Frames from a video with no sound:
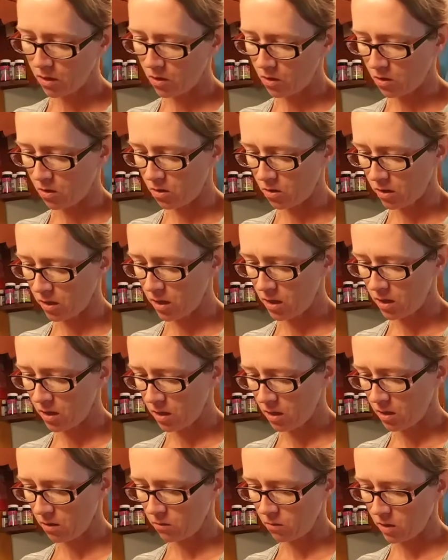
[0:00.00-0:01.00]
long, I
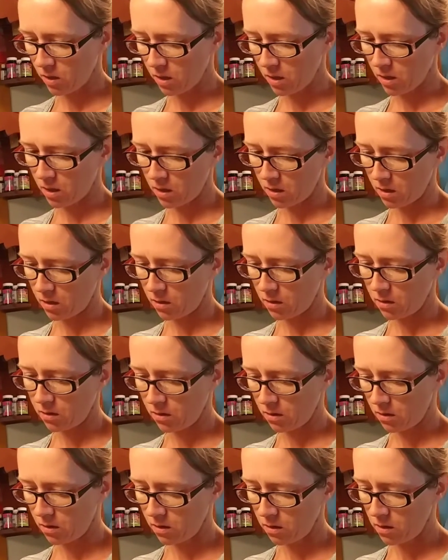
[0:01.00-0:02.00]
think it was then
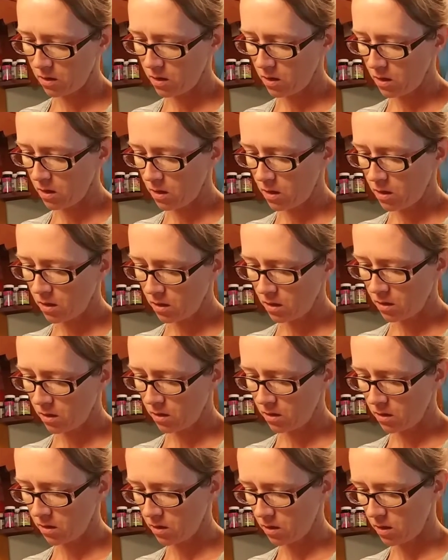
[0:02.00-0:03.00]

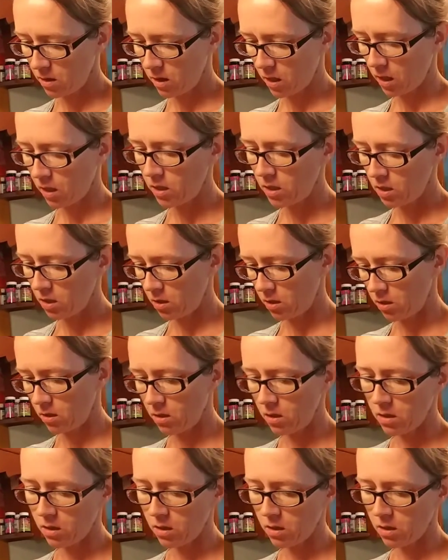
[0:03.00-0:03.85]
the next year